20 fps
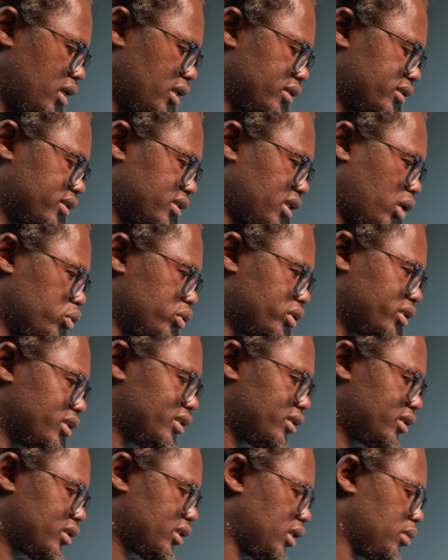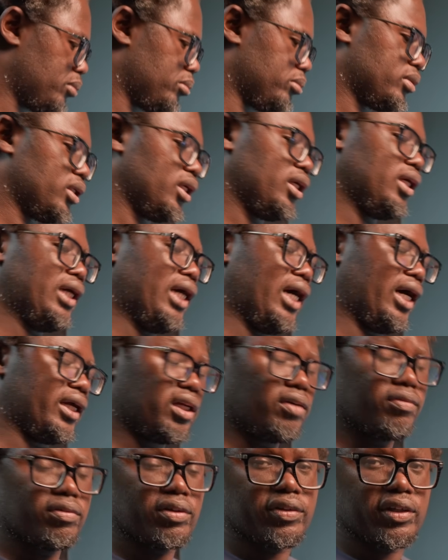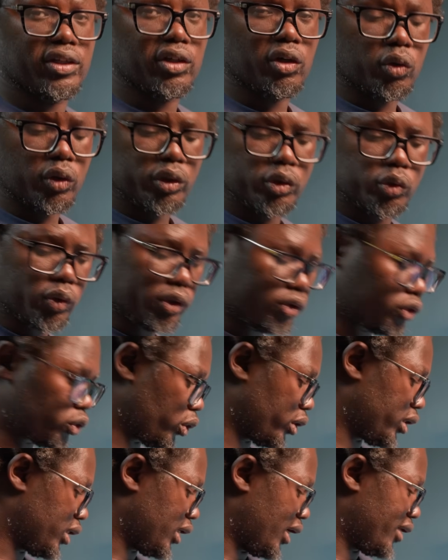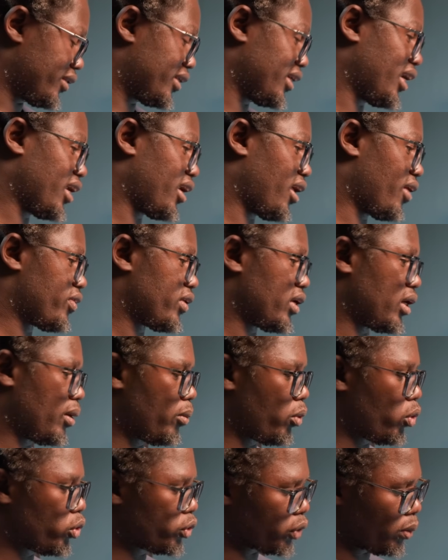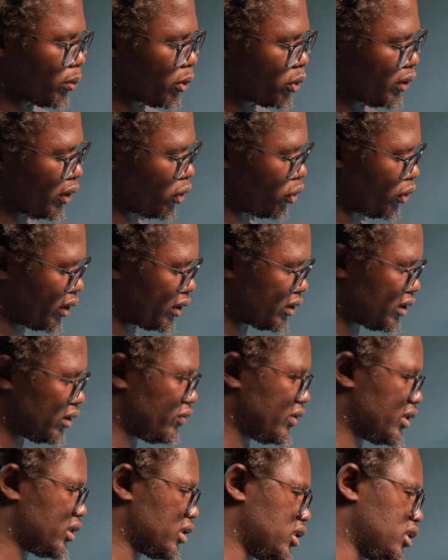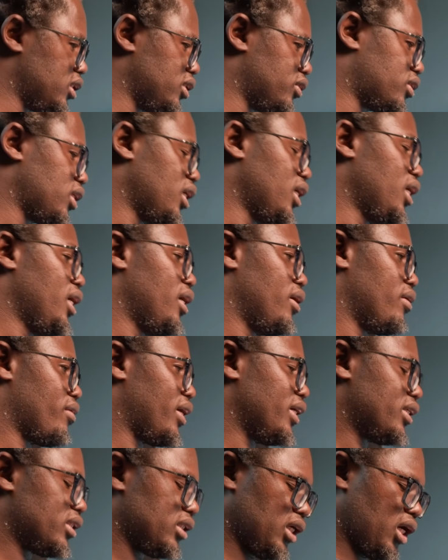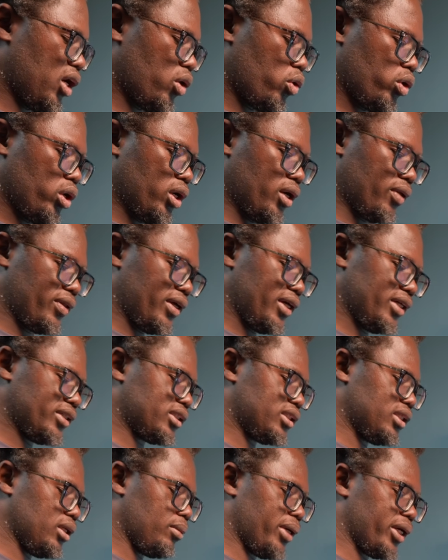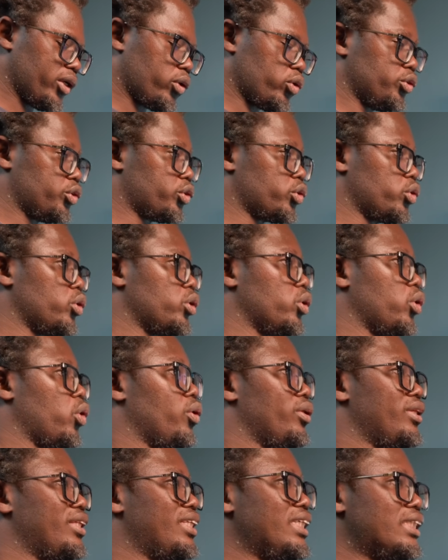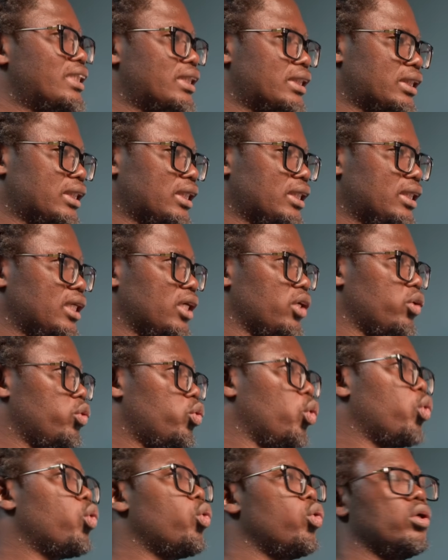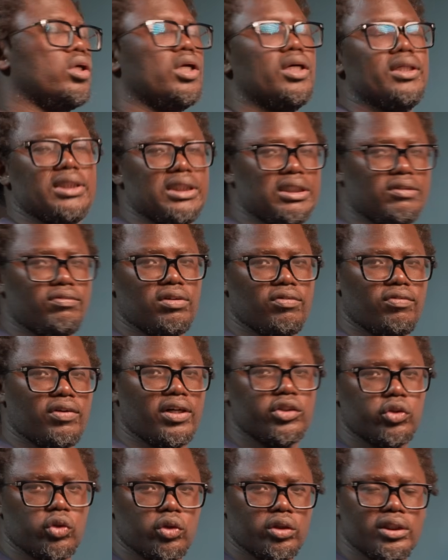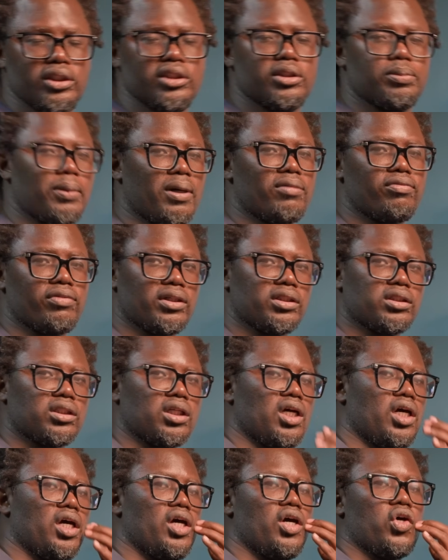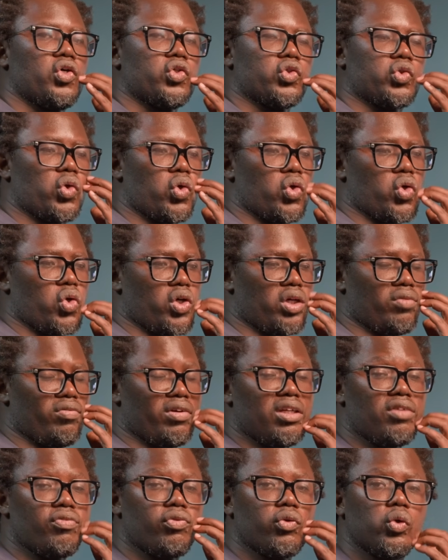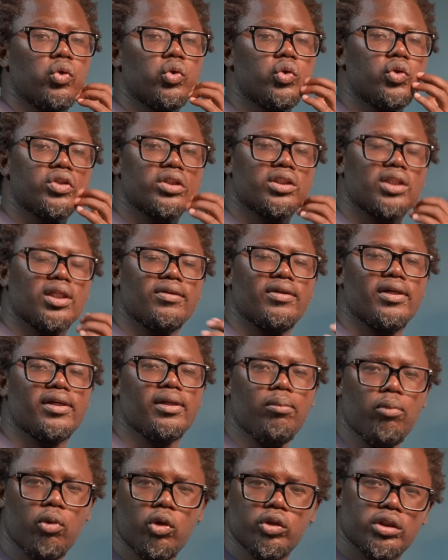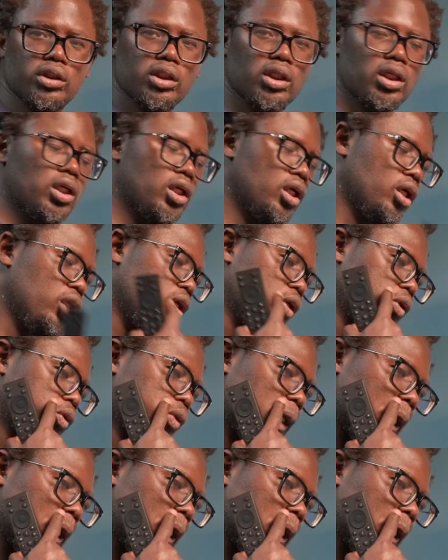sound system and everything, you're going to enjoy. And then another thing also about the connectivity is right now the HDMI control on this Google TV version is perfect. So even if you lose the remote to